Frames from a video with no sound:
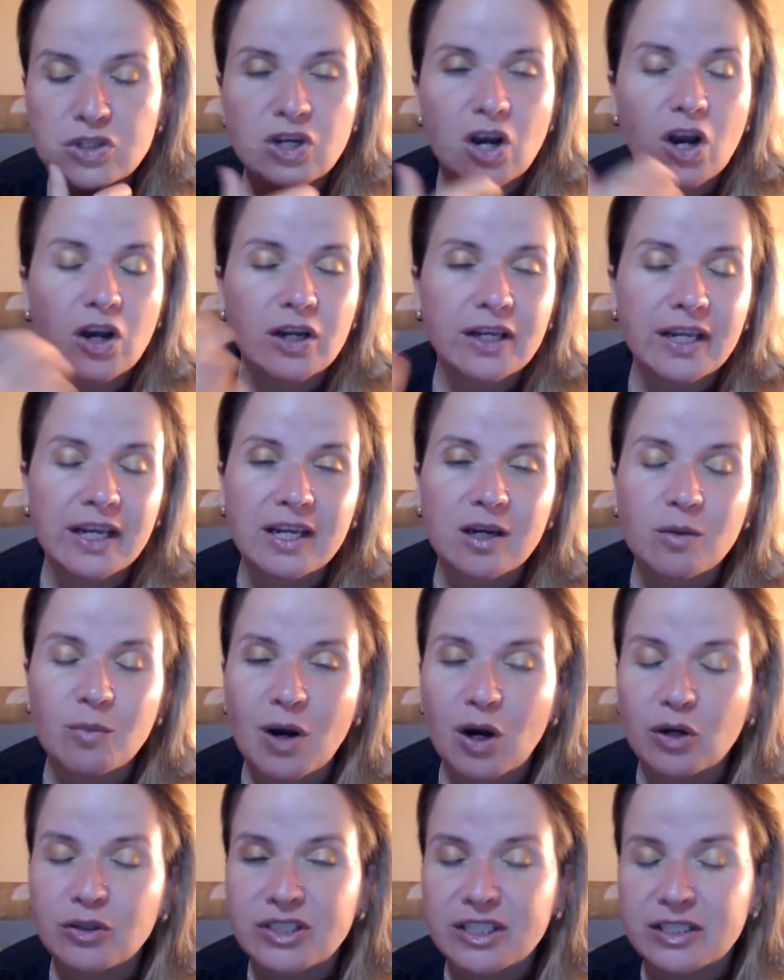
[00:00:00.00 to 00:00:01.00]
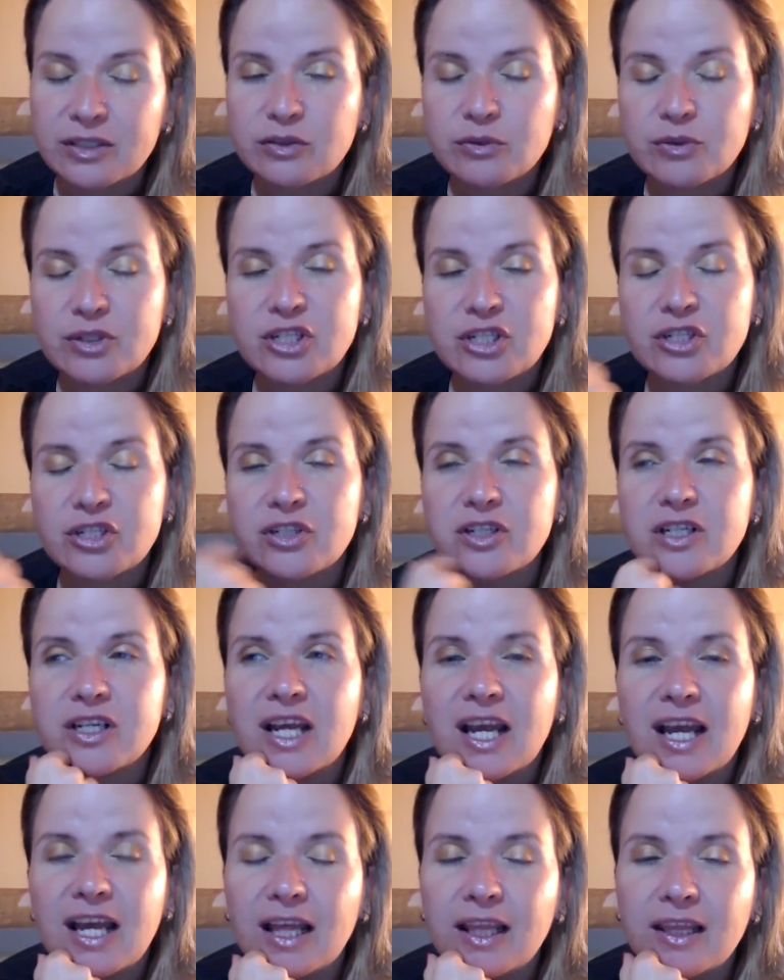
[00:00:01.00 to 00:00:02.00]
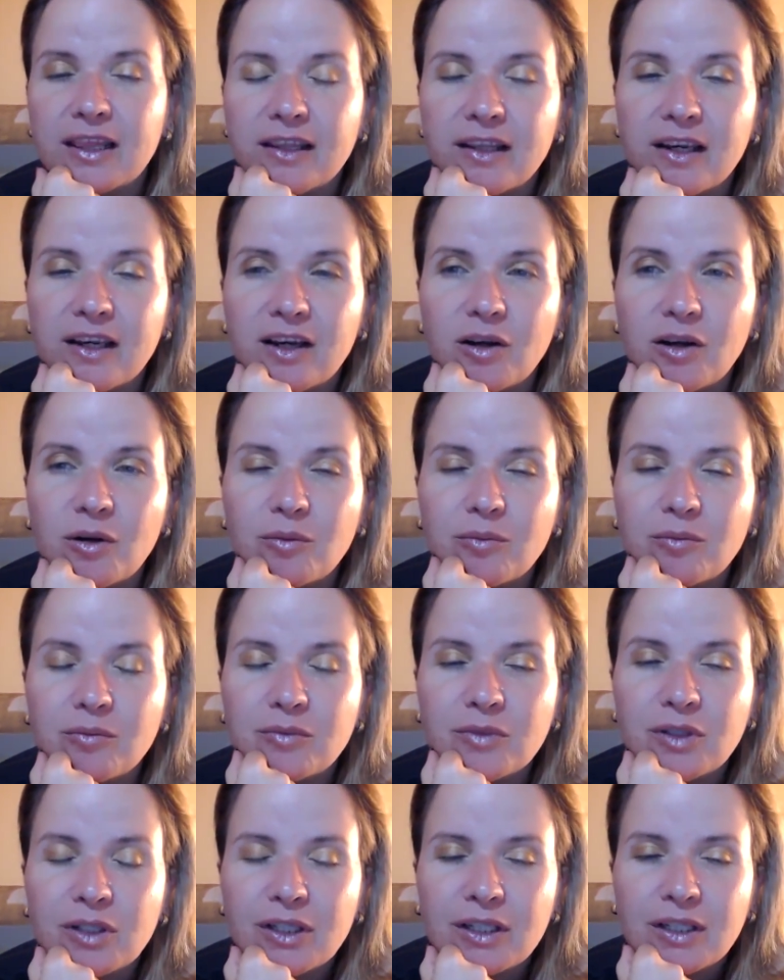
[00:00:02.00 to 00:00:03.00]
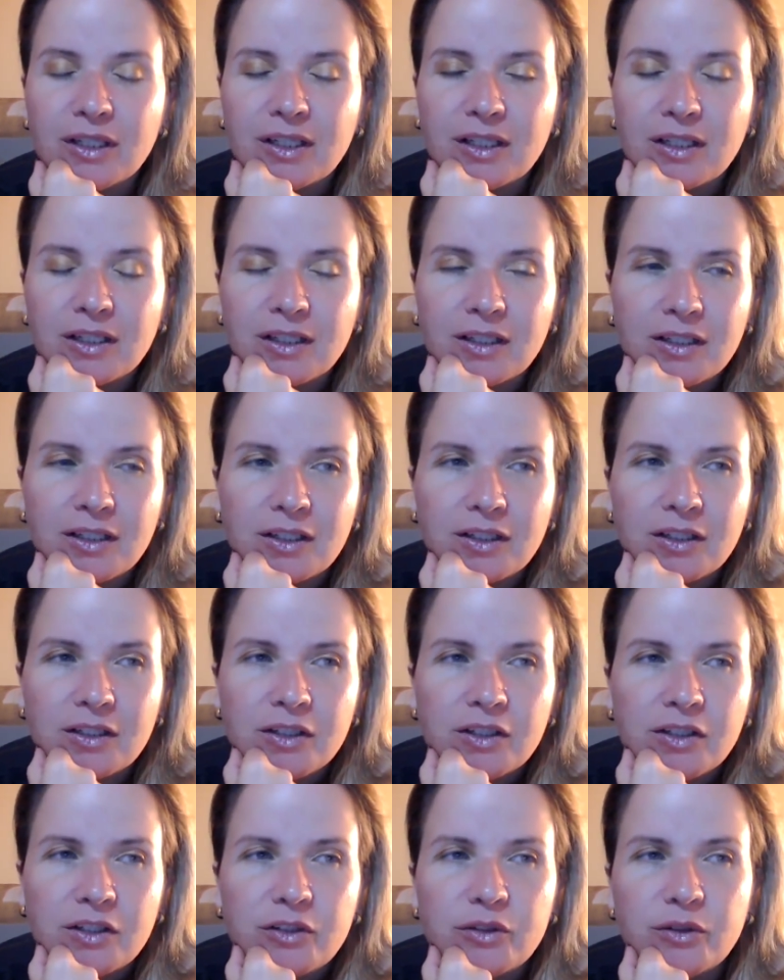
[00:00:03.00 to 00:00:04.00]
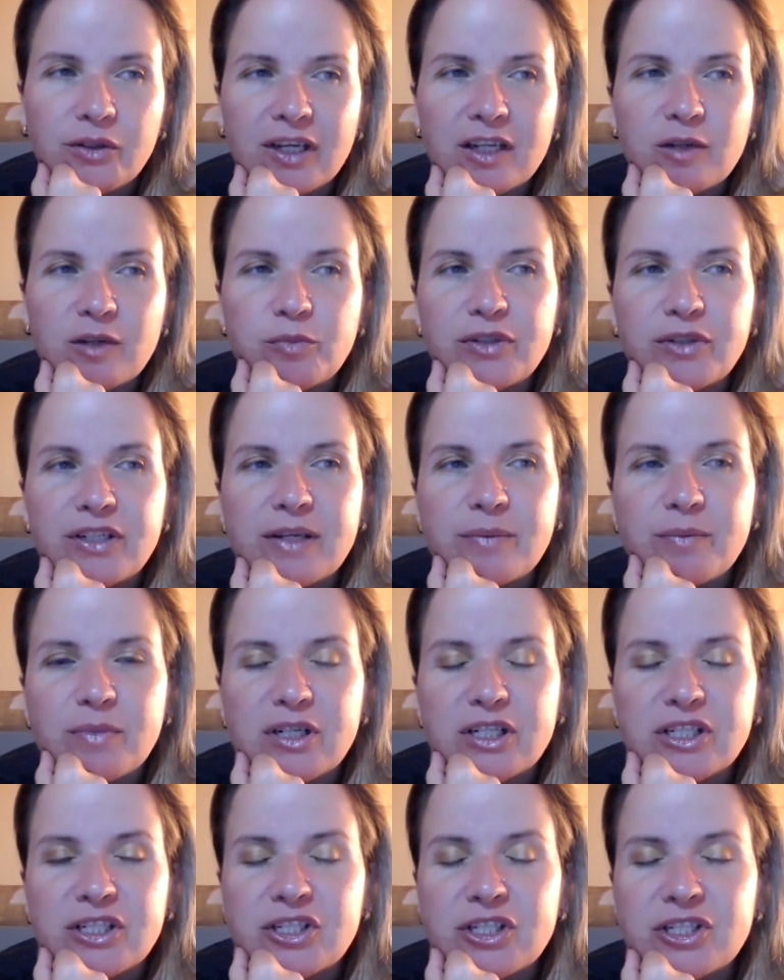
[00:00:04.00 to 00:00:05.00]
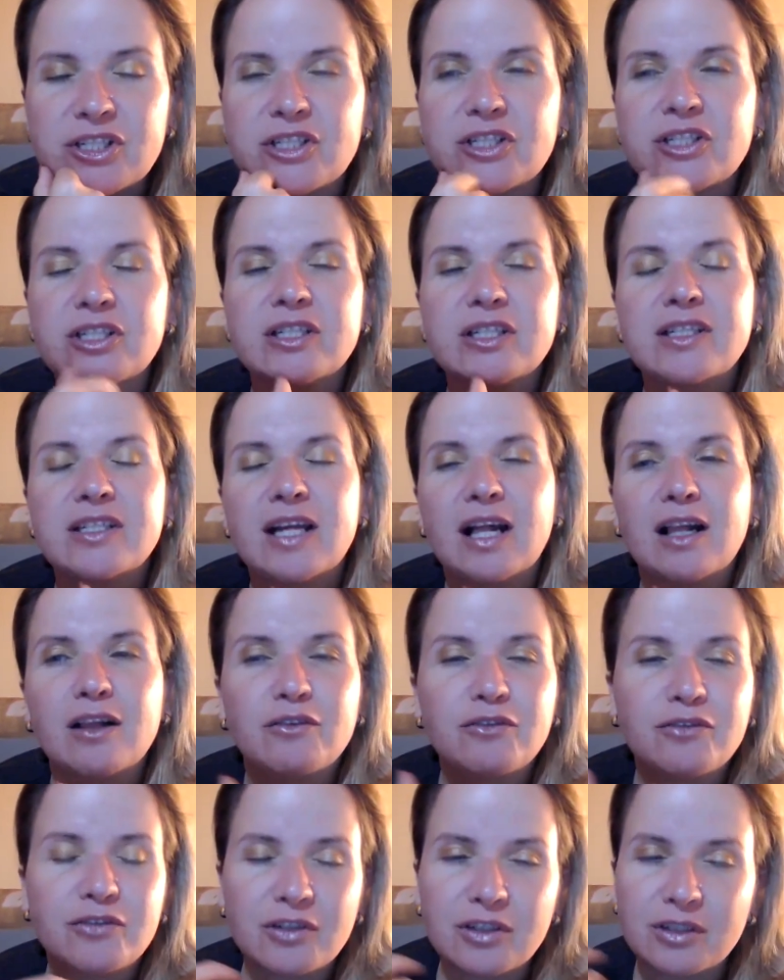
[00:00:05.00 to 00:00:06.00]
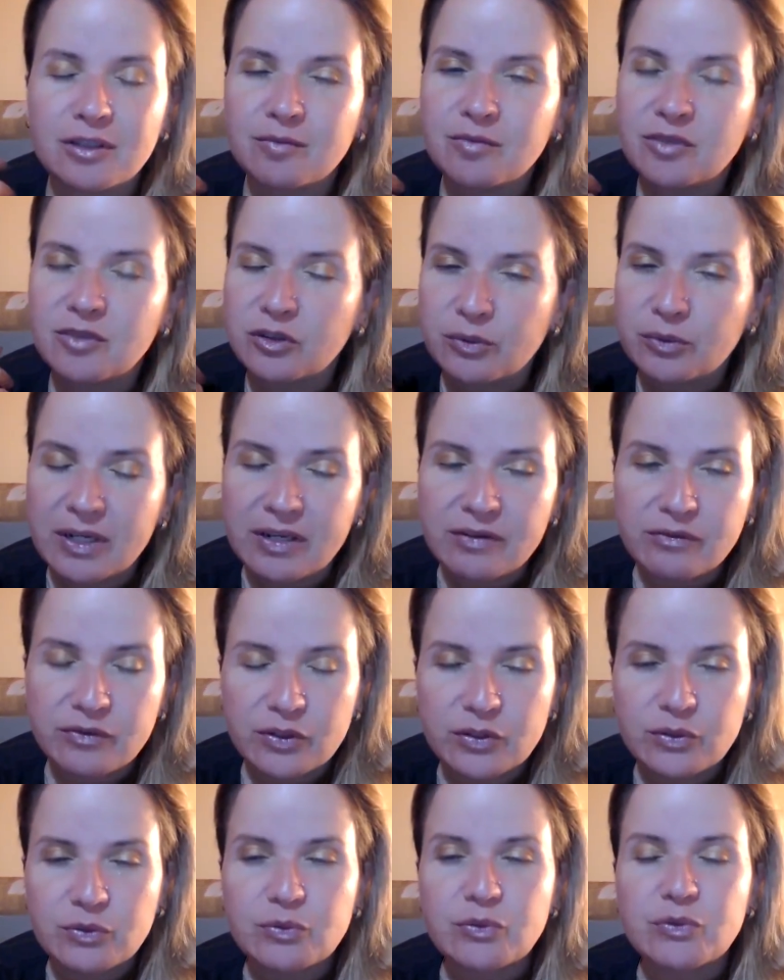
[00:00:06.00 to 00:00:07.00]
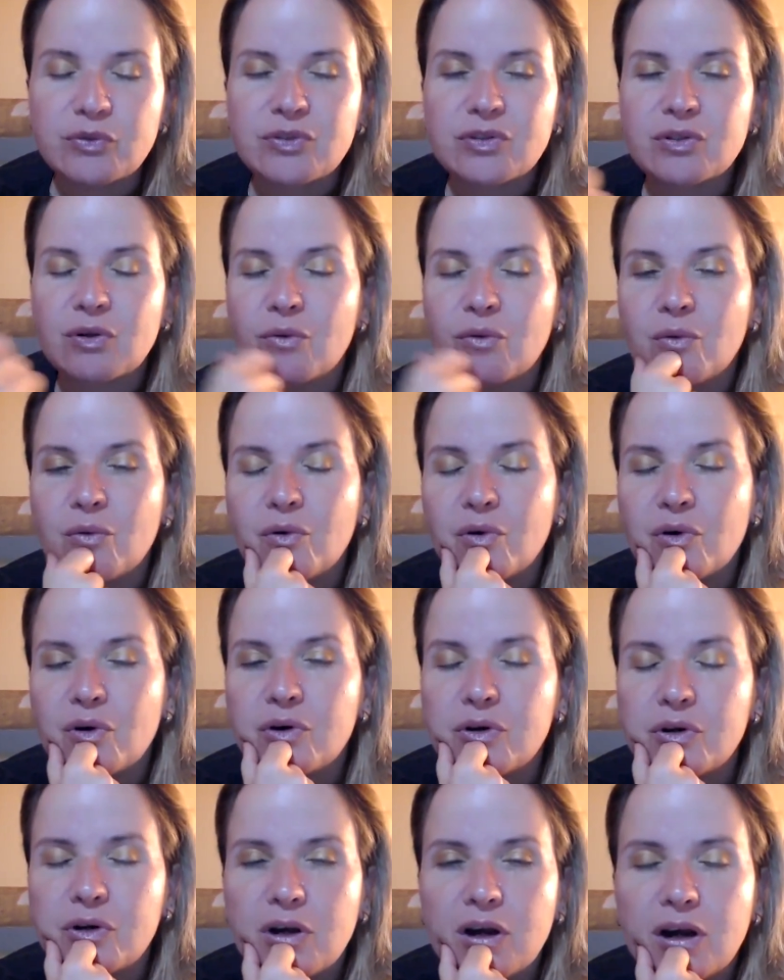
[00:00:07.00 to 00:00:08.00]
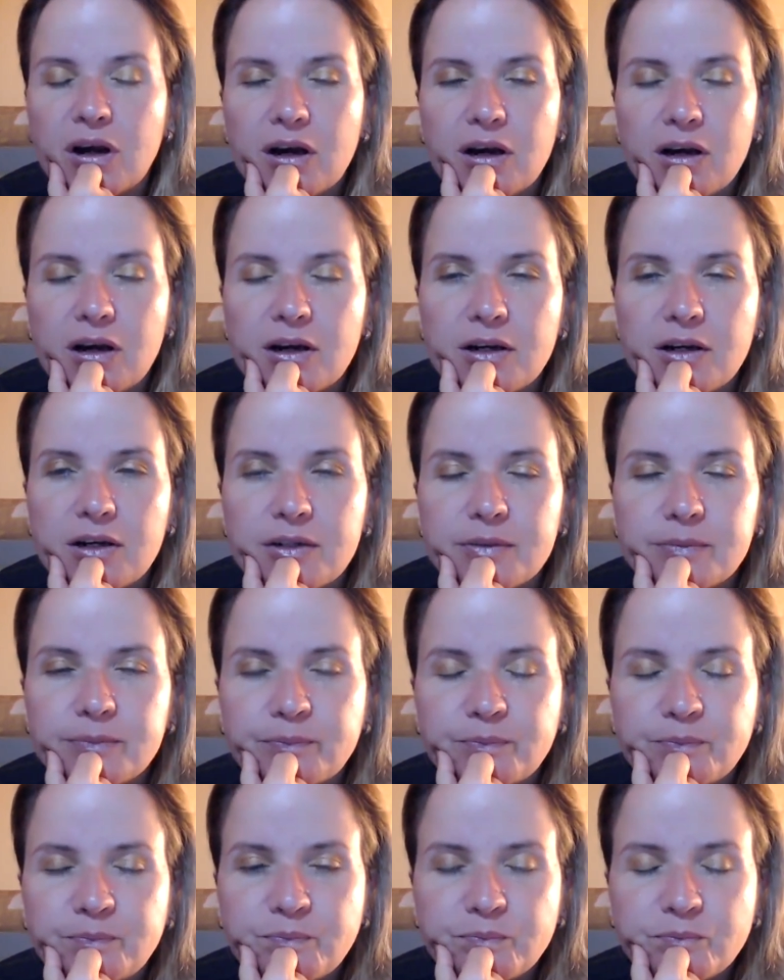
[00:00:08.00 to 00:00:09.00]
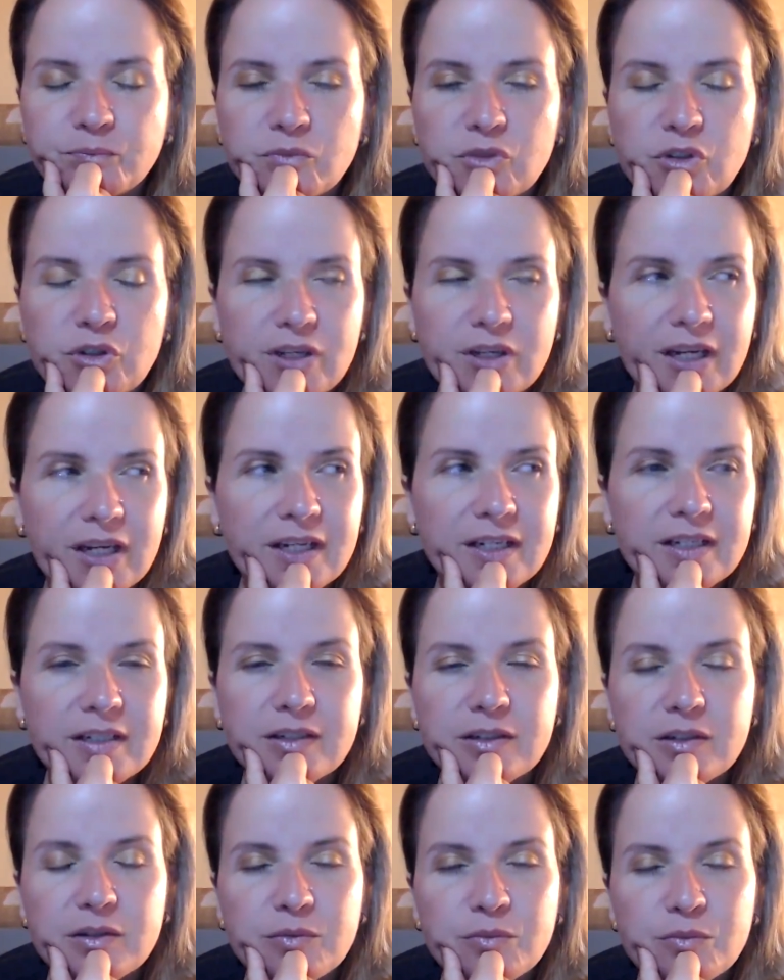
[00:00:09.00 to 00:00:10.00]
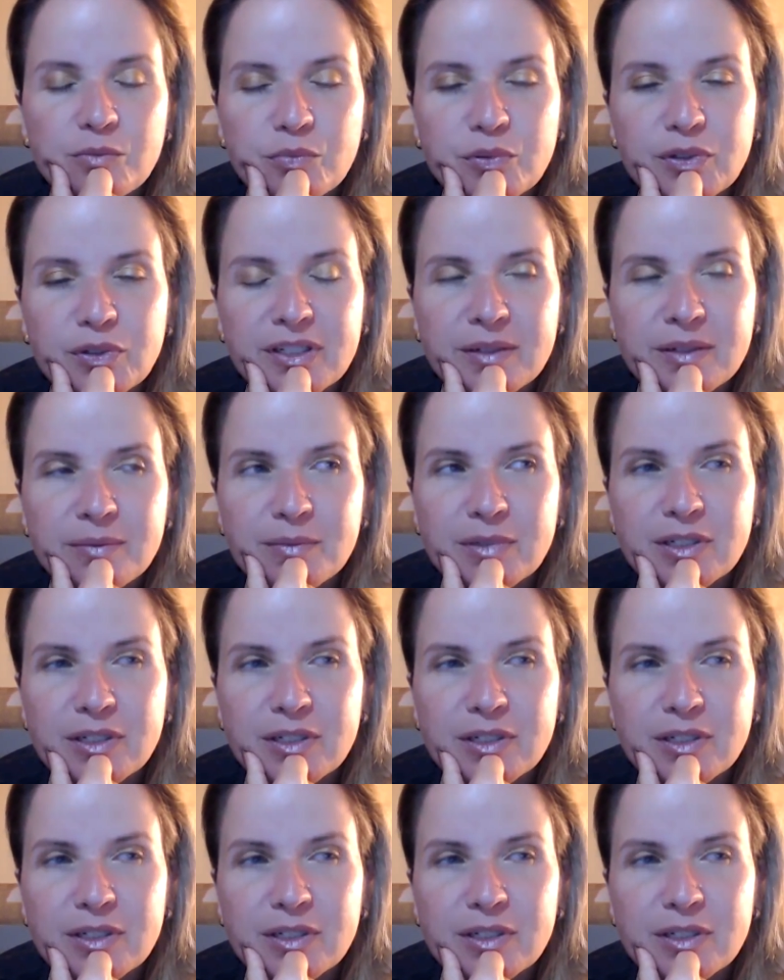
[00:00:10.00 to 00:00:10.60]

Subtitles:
talking about intuition, and you can pretty much tell from the reviews, or you can pretty